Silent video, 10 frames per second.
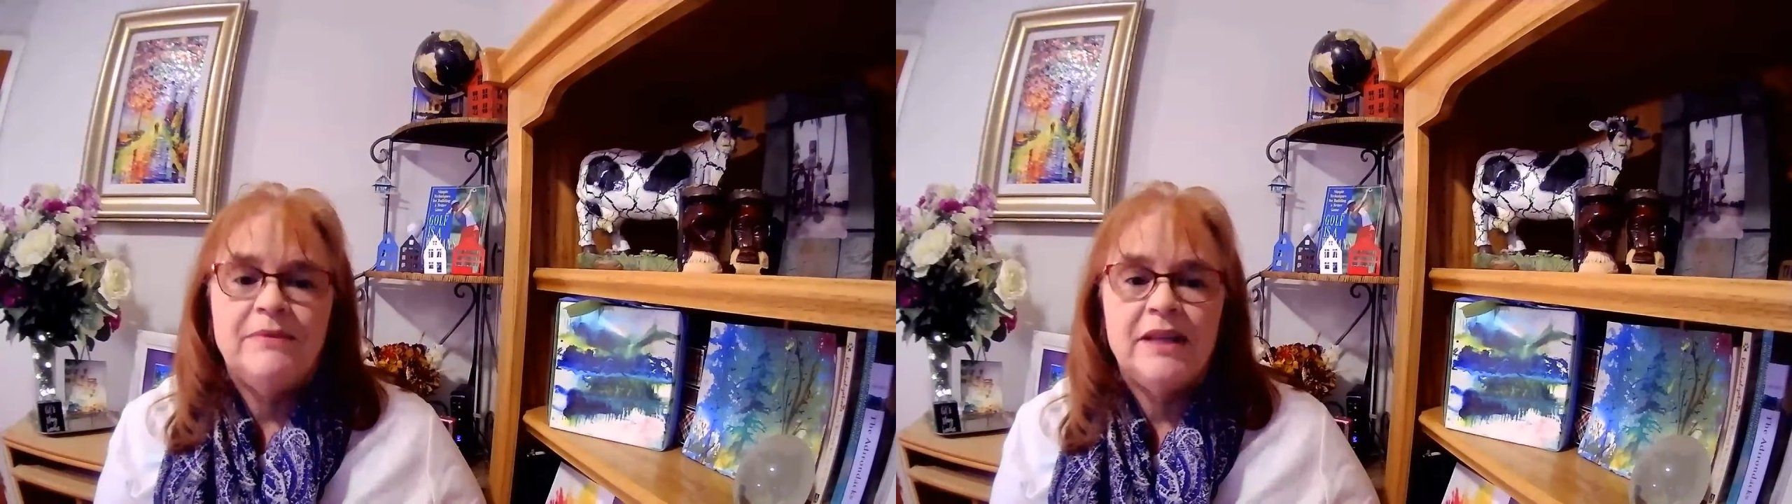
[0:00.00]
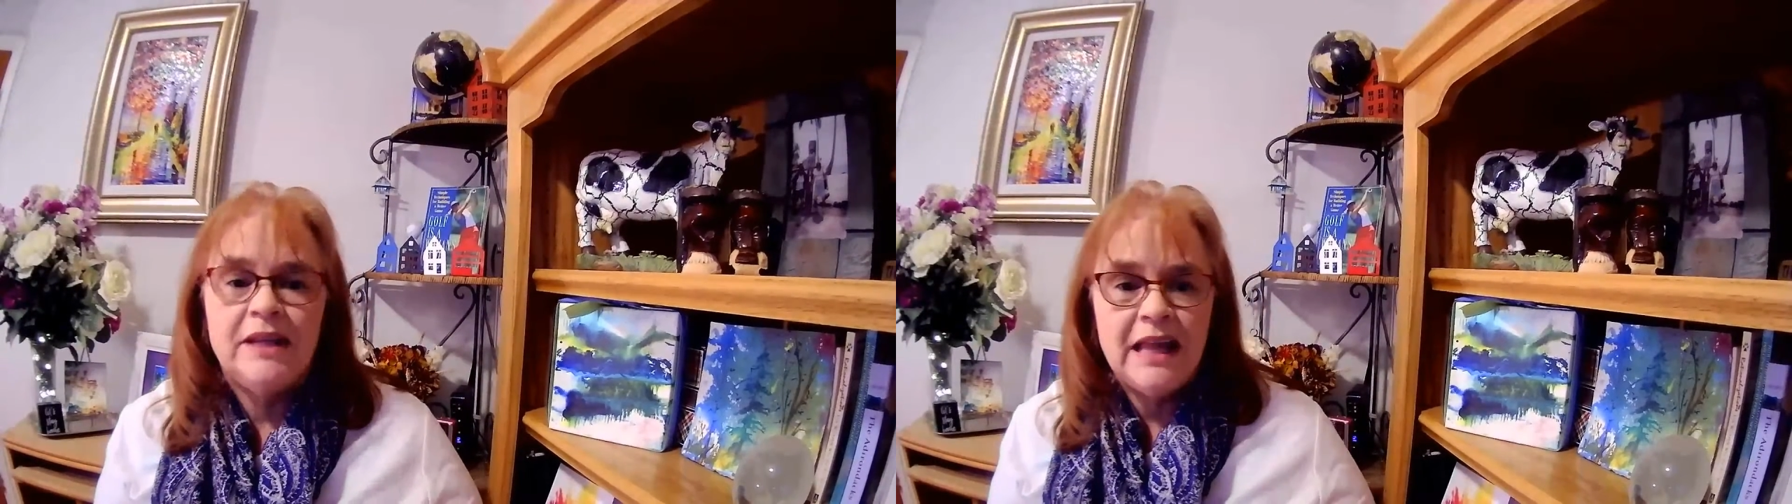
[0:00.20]

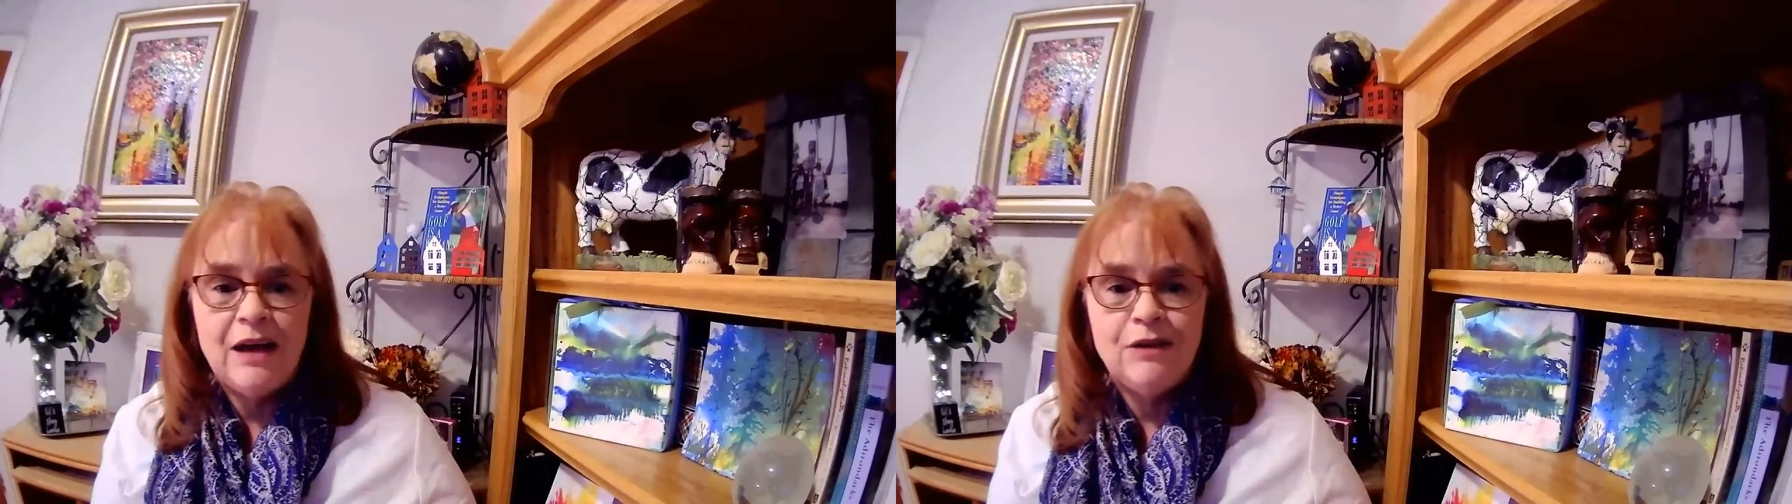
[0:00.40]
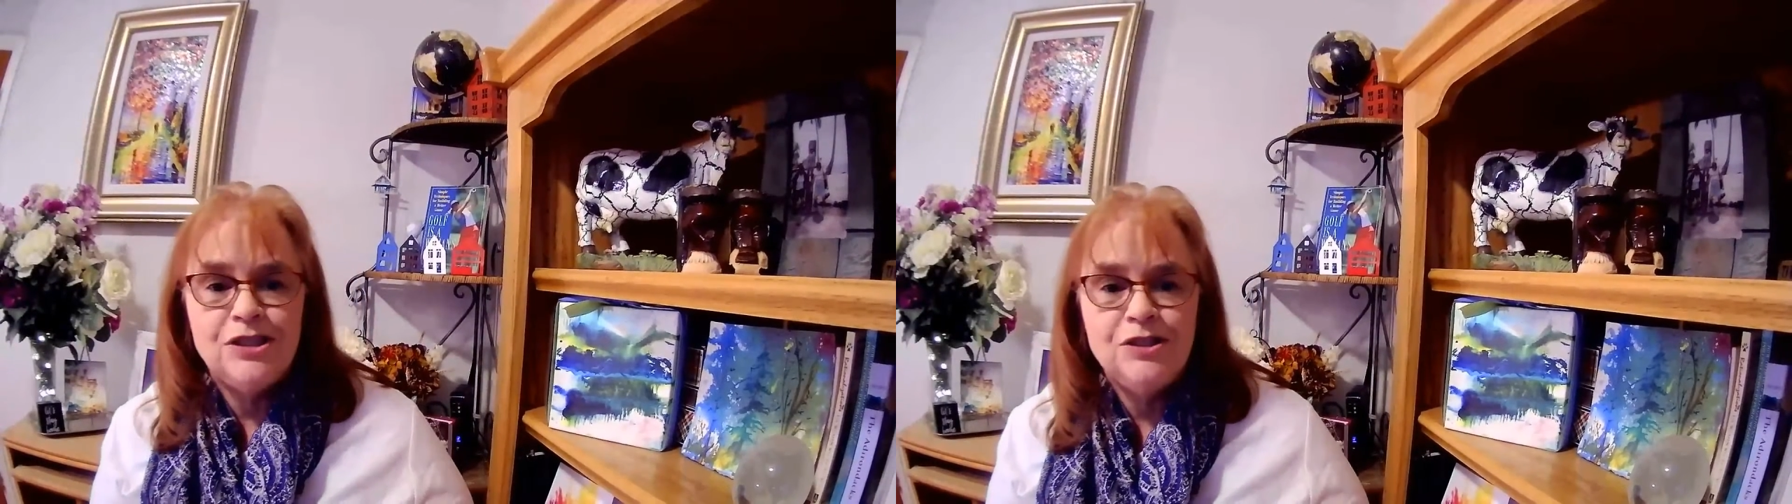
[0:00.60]
that
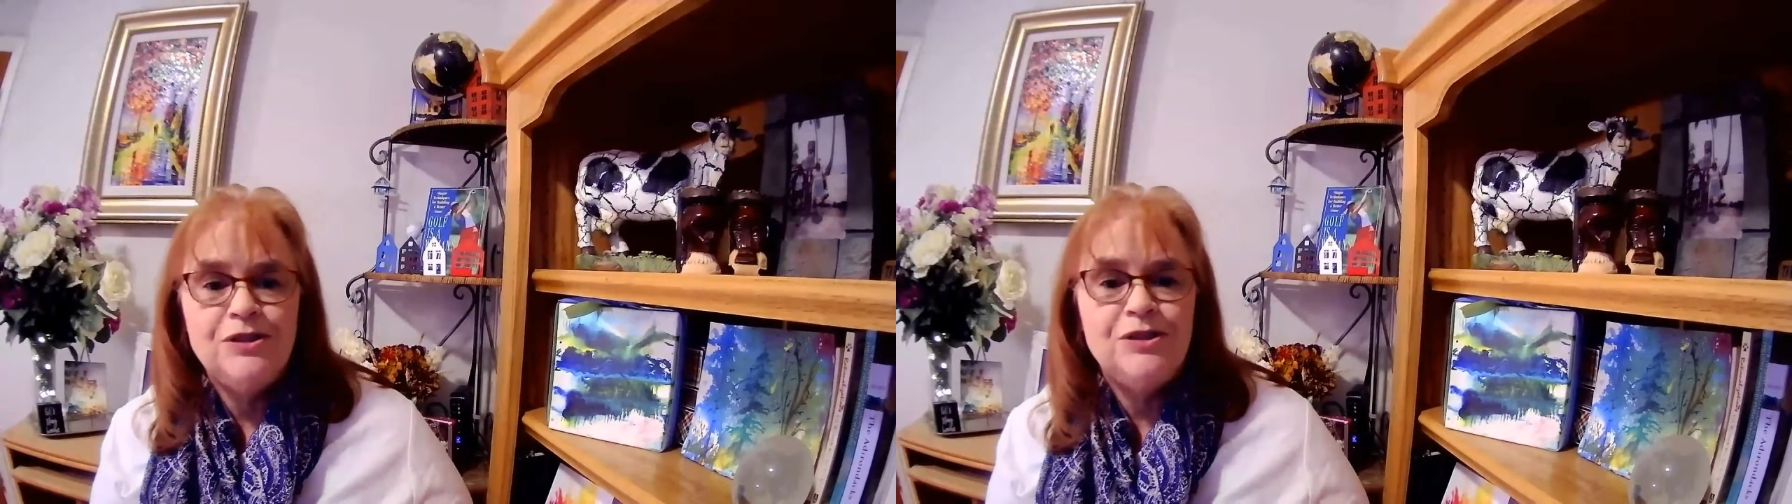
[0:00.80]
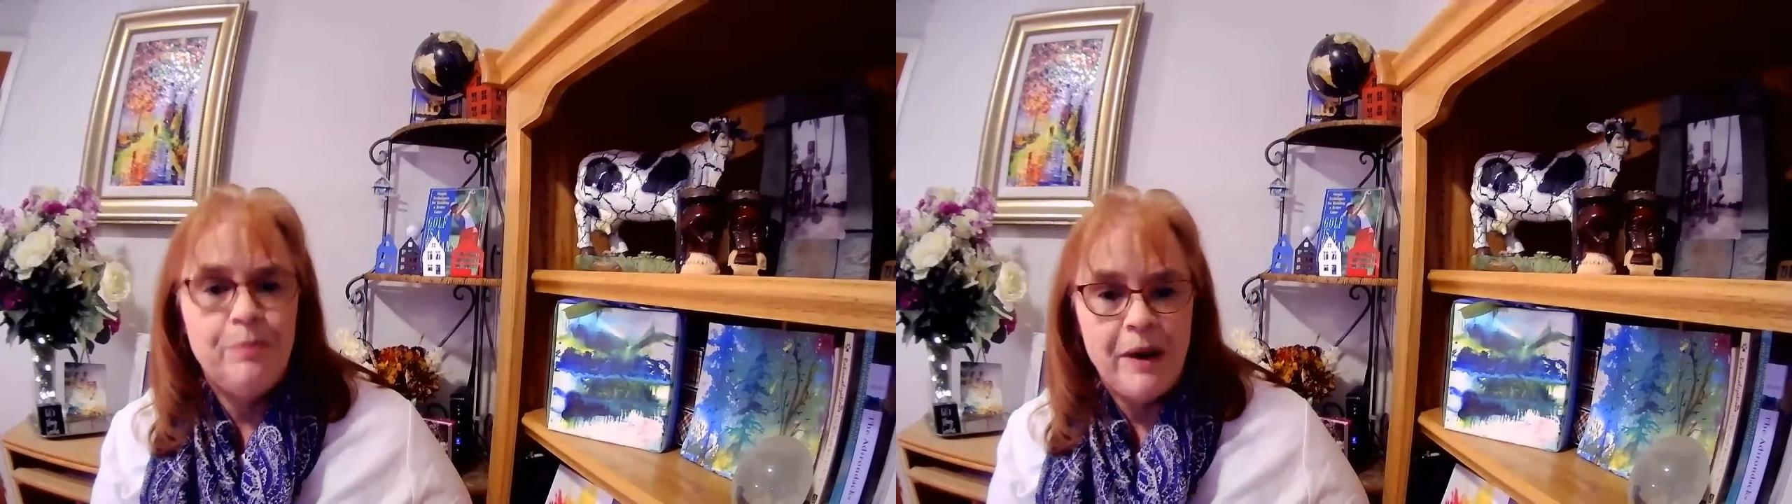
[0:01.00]
allows you
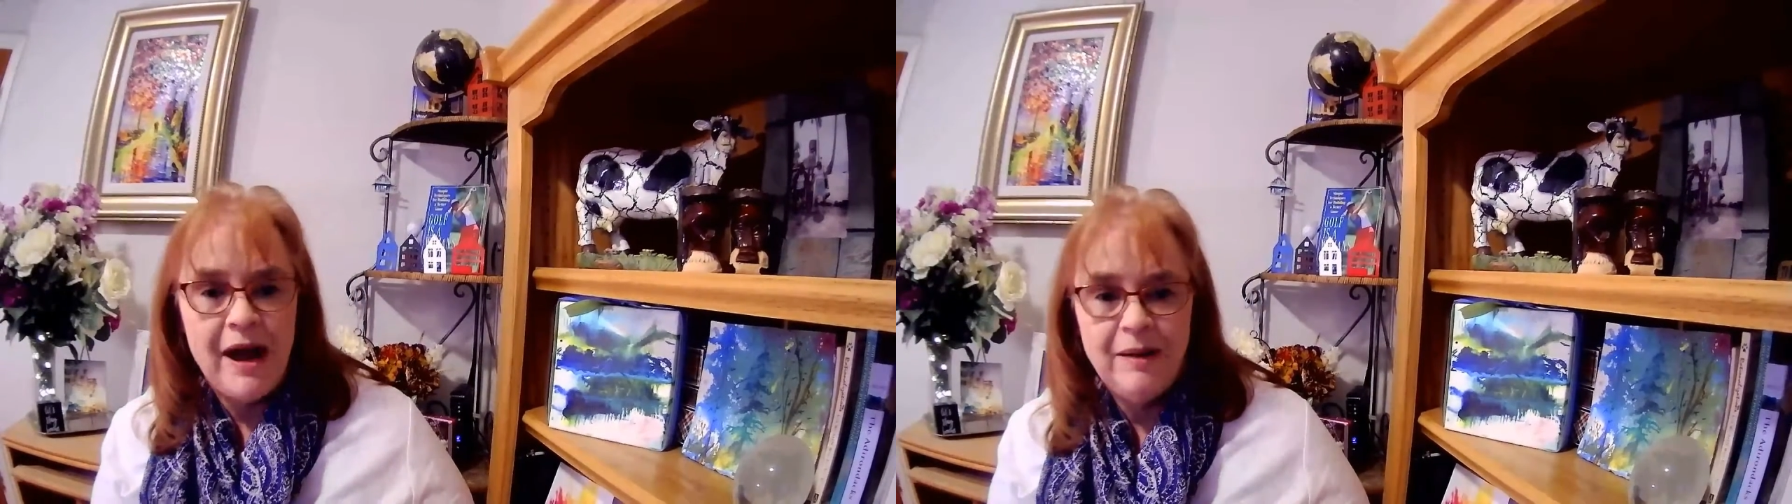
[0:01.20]
to buy